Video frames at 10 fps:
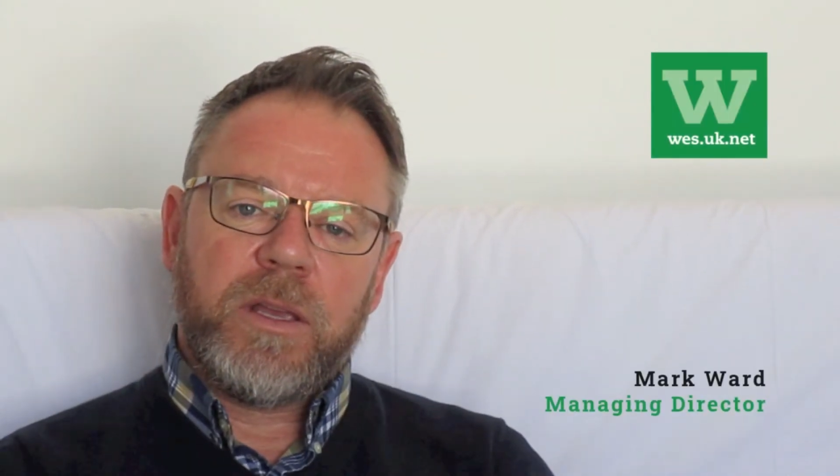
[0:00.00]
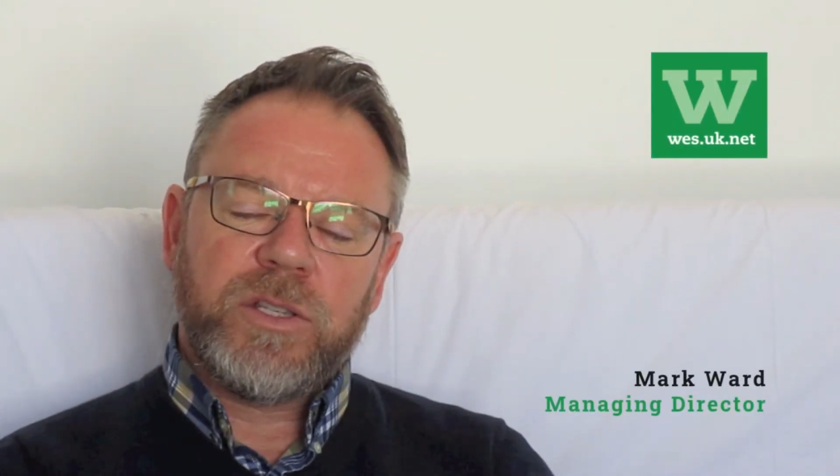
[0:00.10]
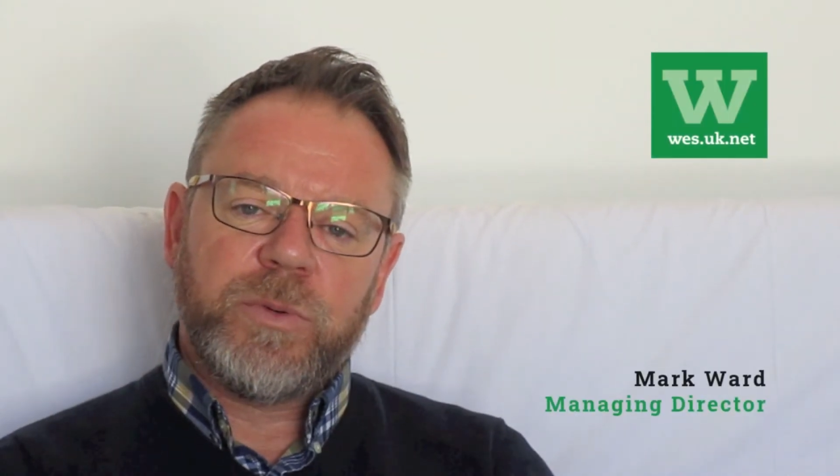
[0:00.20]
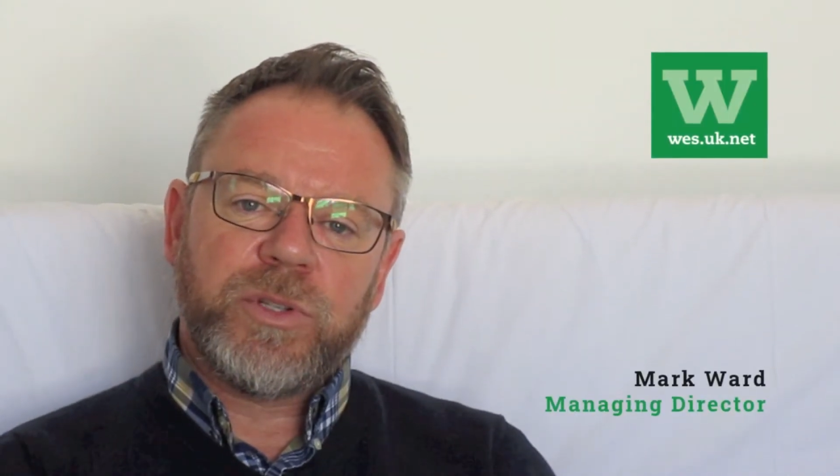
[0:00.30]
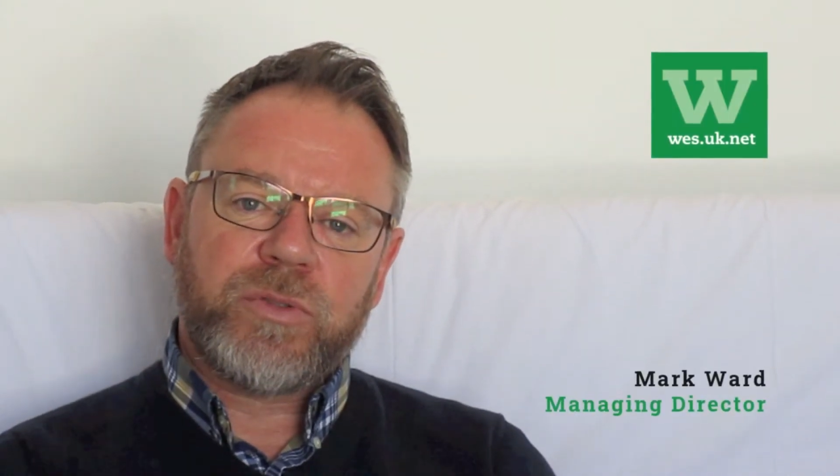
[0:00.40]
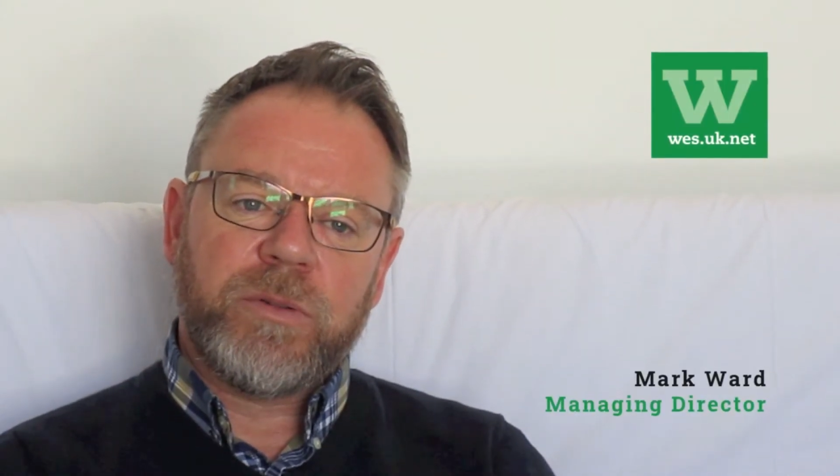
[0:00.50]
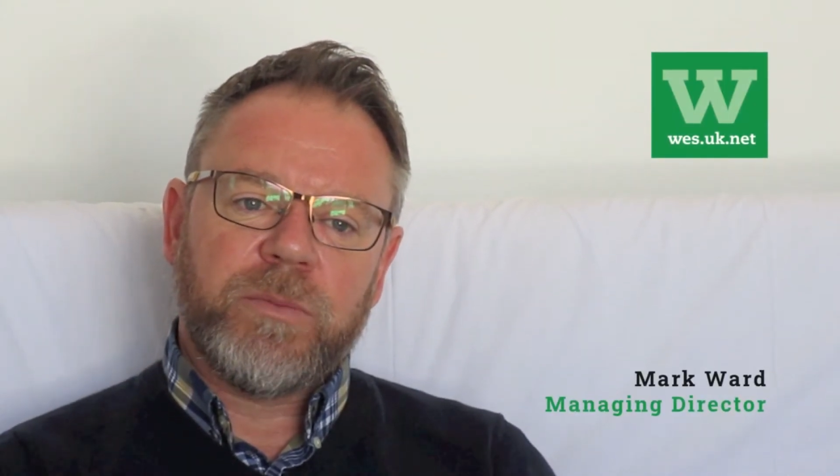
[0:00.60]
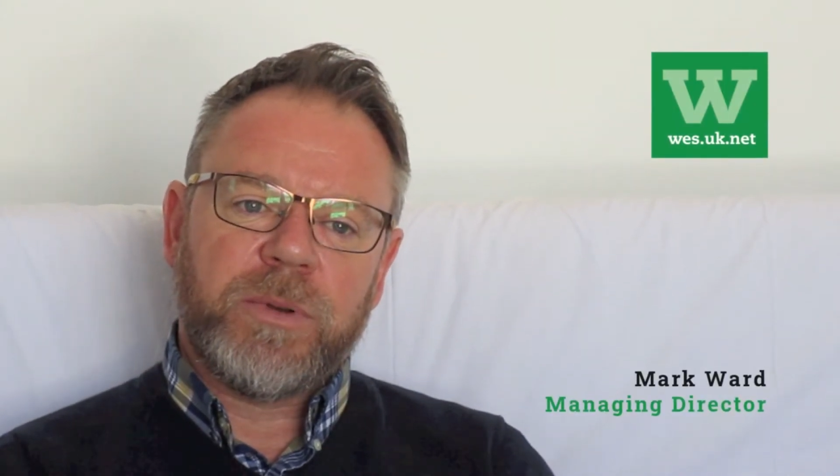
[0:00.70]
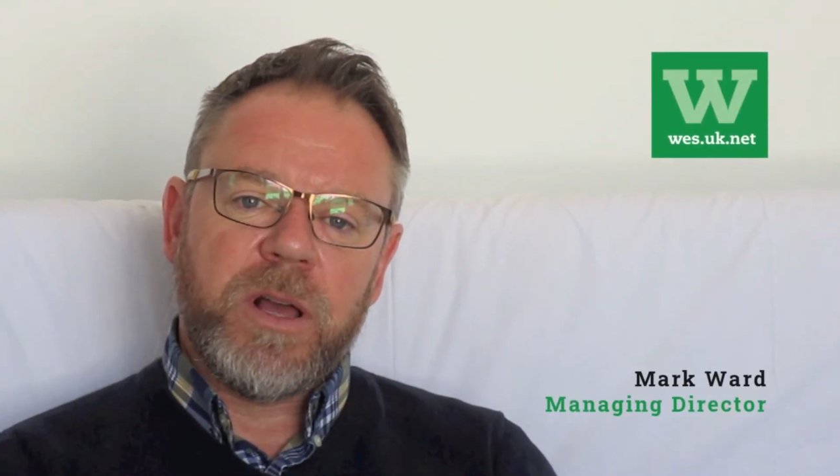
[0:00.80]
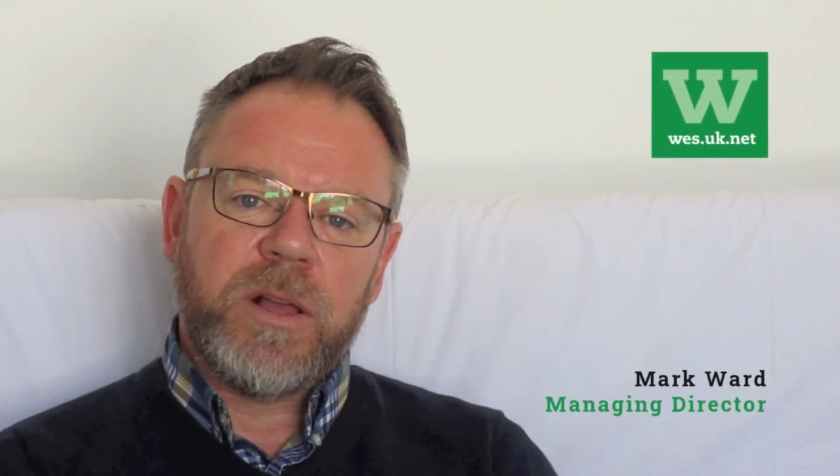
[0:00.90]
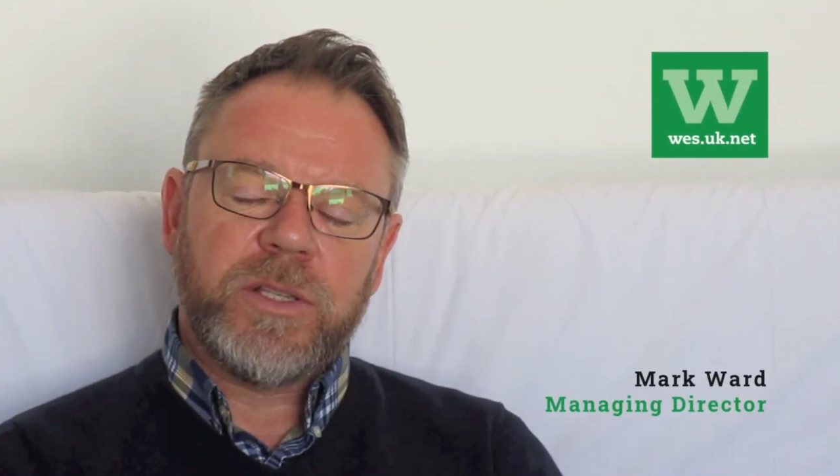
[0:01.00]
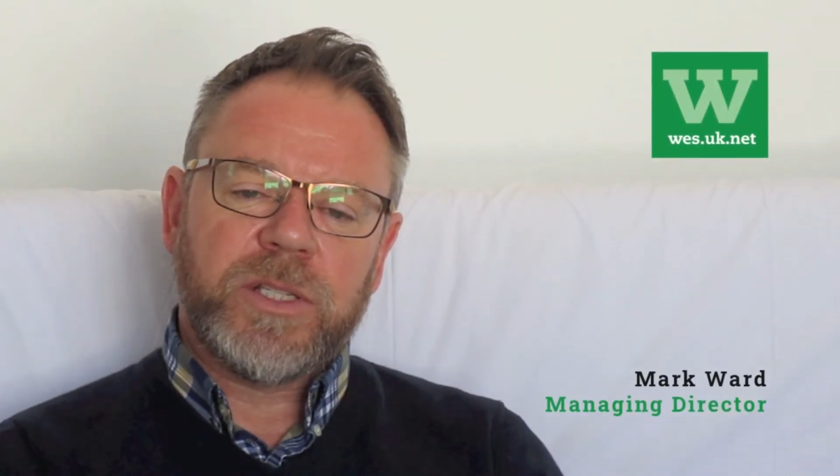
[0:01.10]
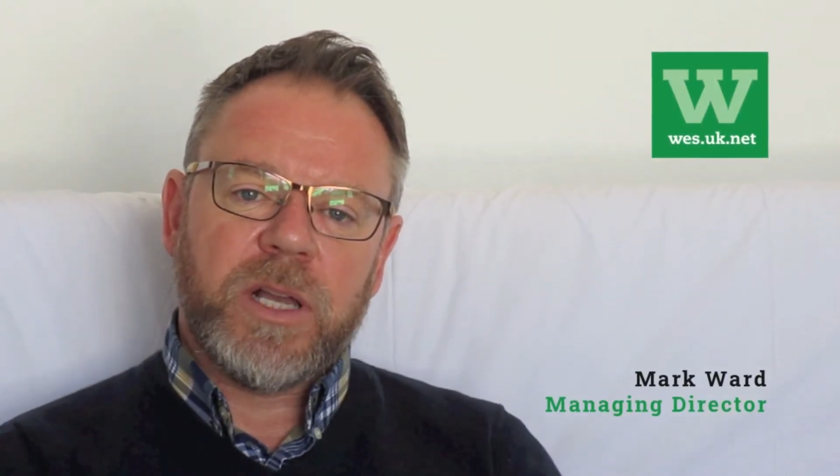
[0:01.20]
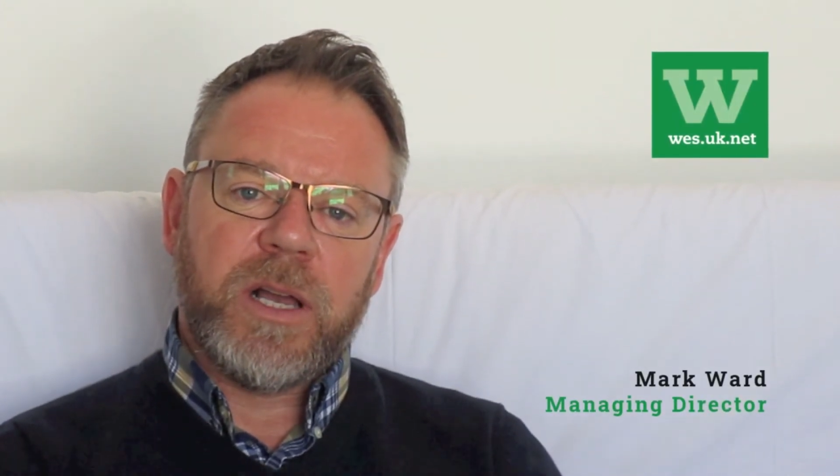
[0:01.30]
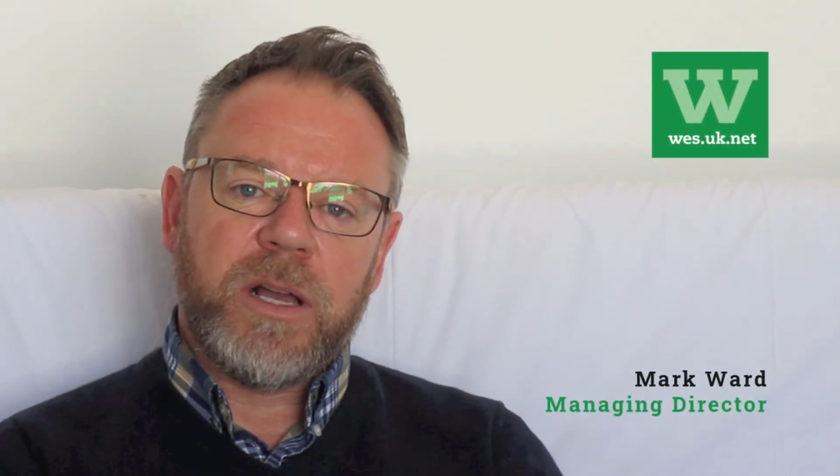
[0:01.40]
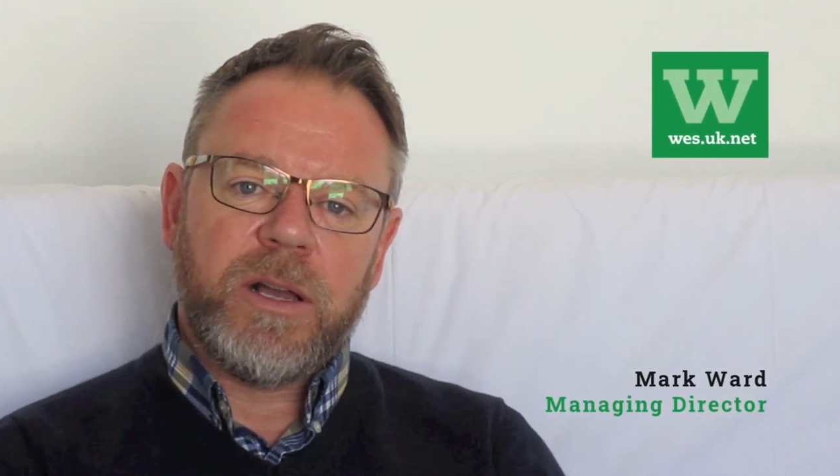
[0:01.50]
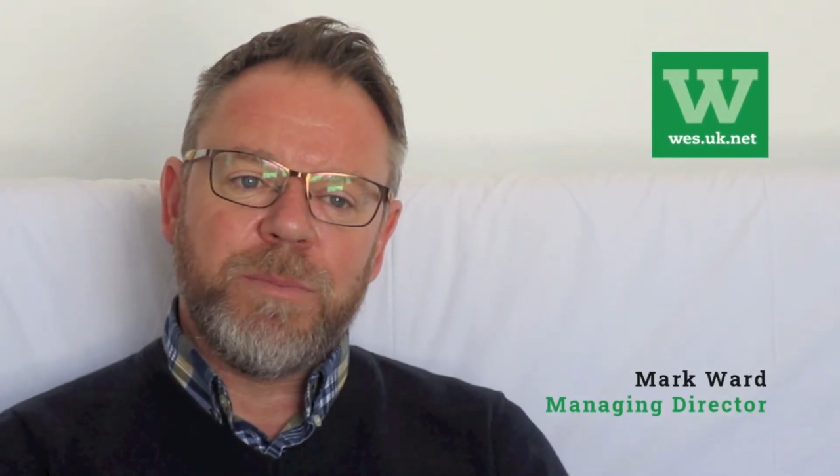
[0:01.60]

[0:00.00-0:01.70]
Sewage treatment plants are